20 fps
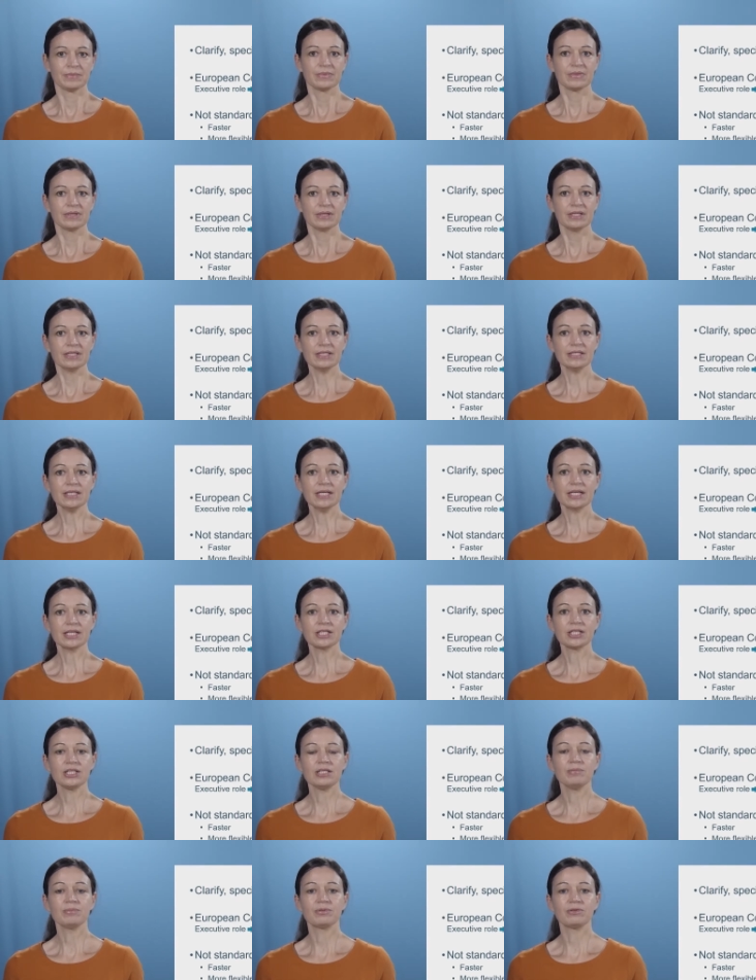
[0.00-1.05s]
This actually
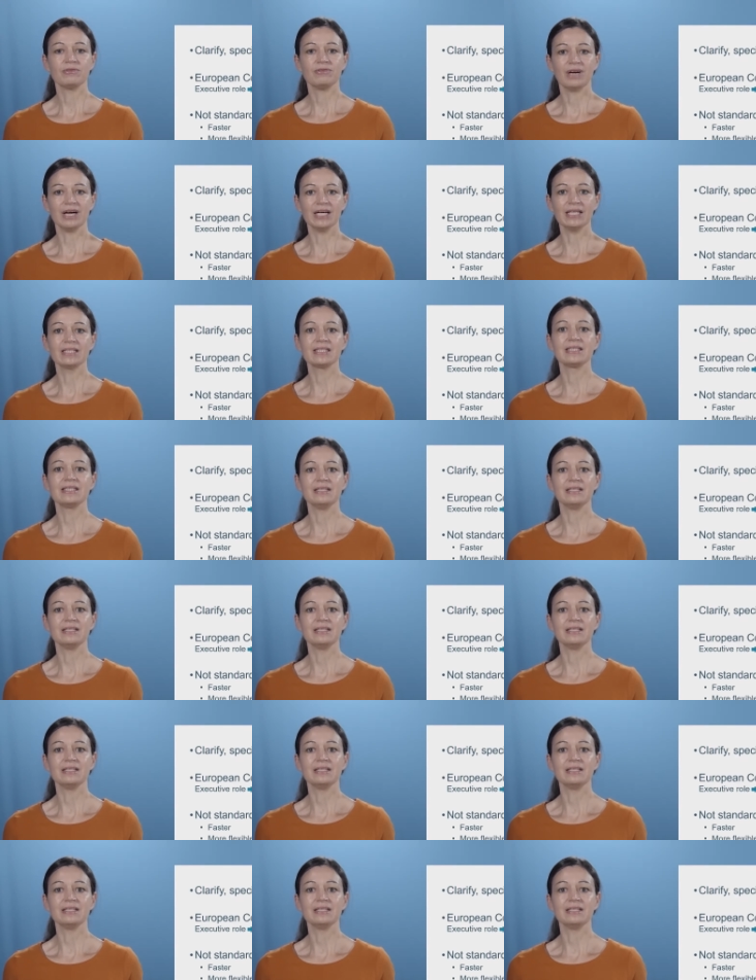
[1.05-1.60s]
provides the